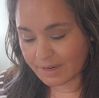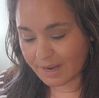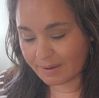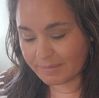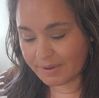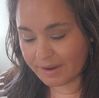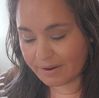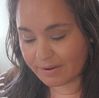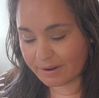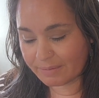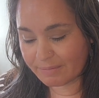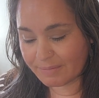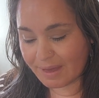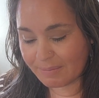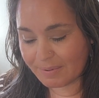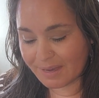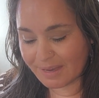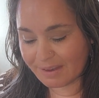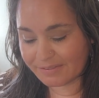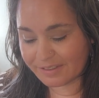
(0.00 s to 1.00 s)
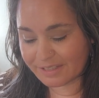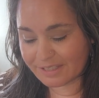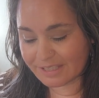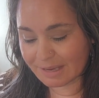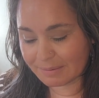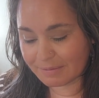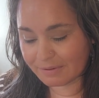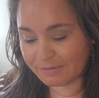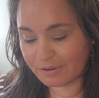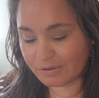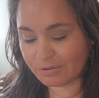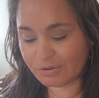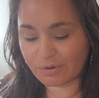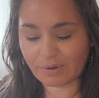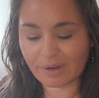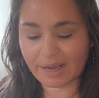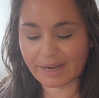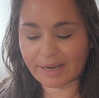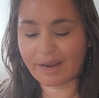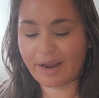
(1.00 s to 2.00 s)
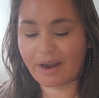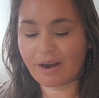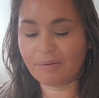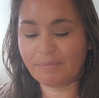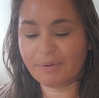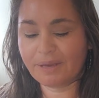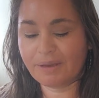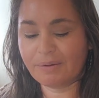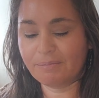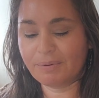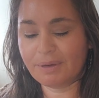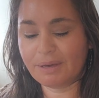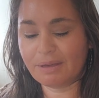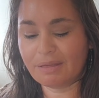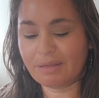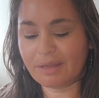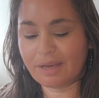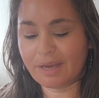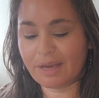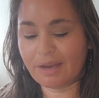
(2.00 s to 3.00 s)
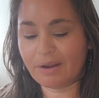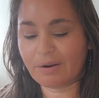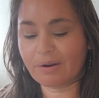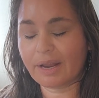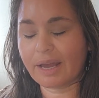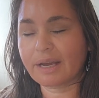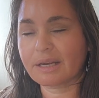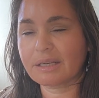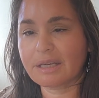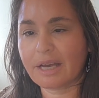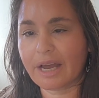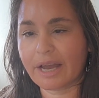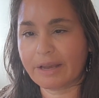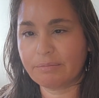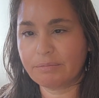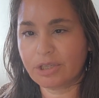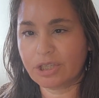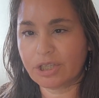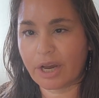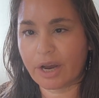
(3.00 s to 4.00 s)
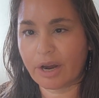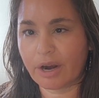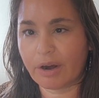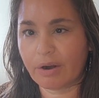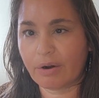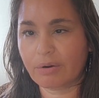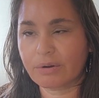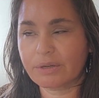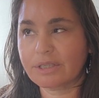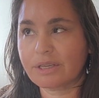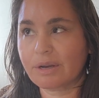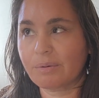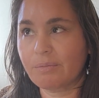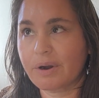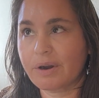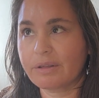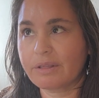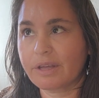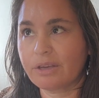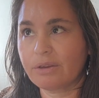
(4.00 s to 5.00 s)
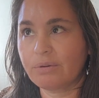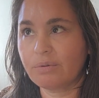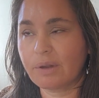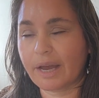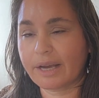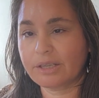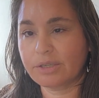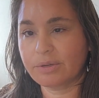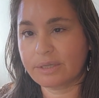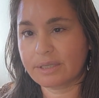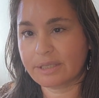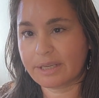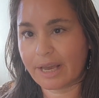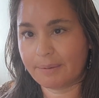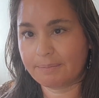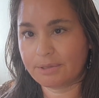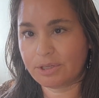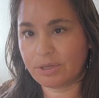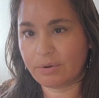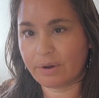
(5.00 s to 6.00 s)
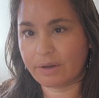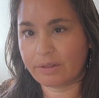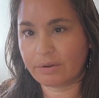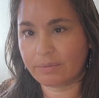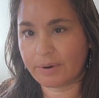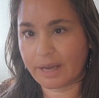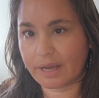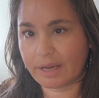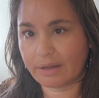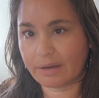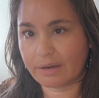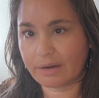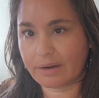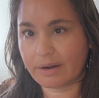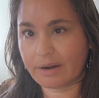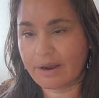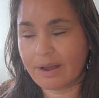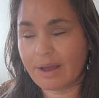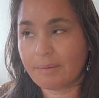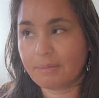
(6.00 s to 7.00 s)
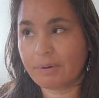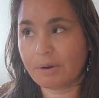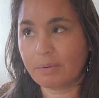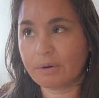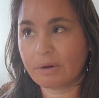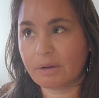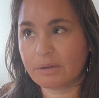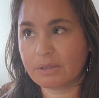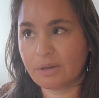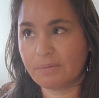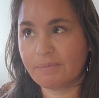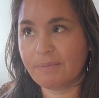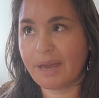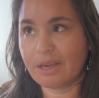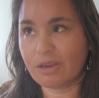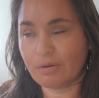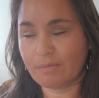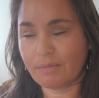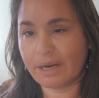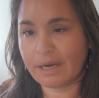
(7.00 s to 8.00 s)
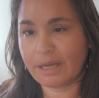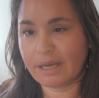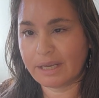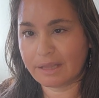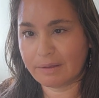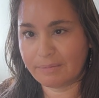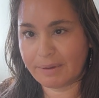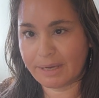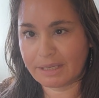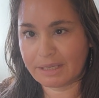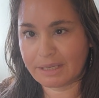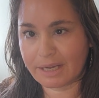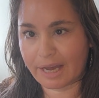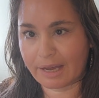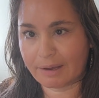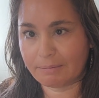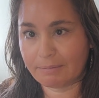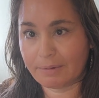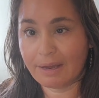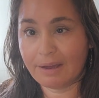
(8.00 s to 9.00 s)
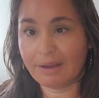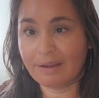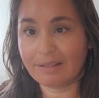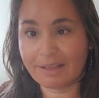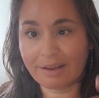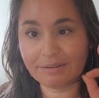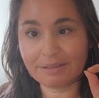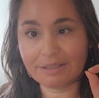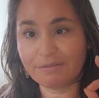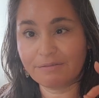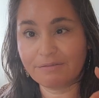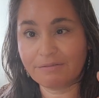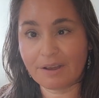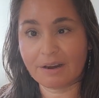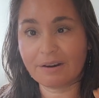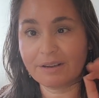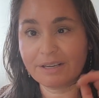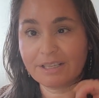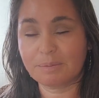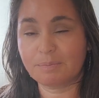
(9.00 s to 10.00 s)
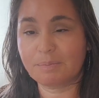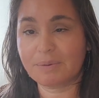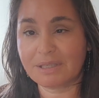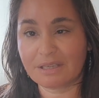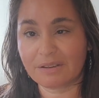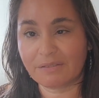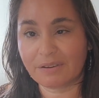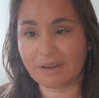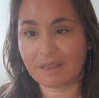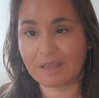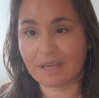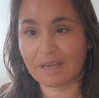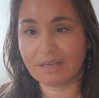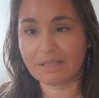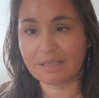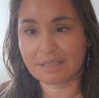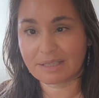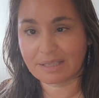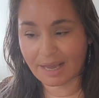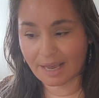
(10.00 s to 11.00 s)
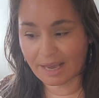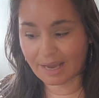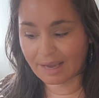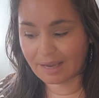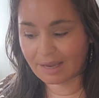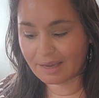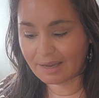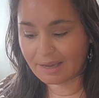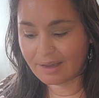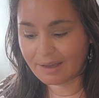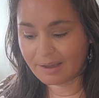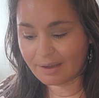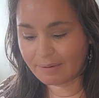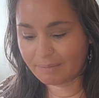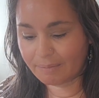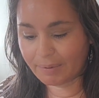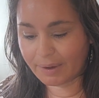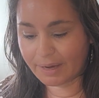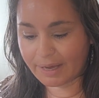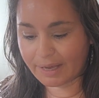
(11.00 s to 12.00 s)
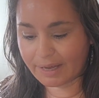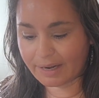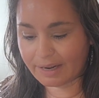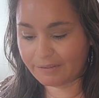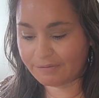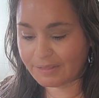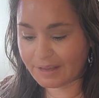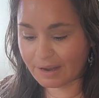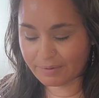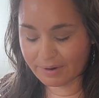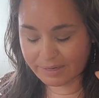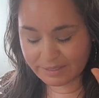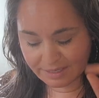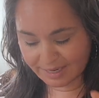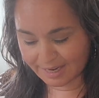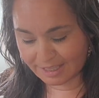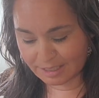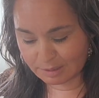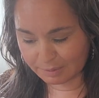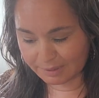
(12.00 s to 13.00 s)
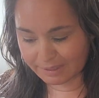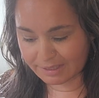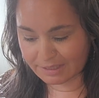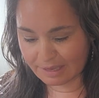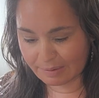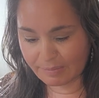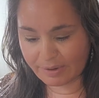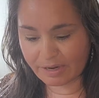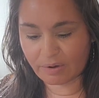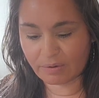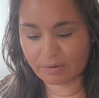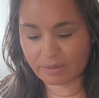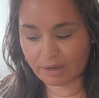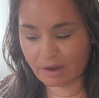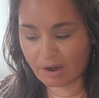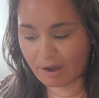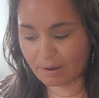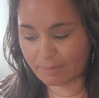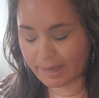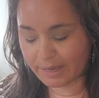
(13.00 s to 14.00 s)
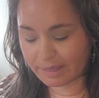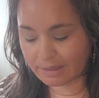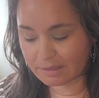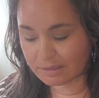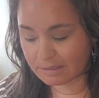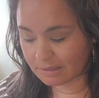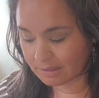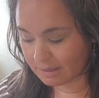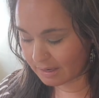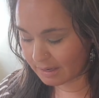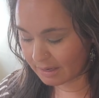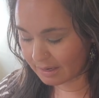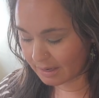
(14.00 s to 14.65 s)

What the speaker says: I'm hearing maybe even some of you do like an Airbnb thing or like a timeshare or somewhere that you like to escape to on the regular, but would also make you money in the meantime. That was a very specific thing to say, but if that resonates, please let me know in the comments.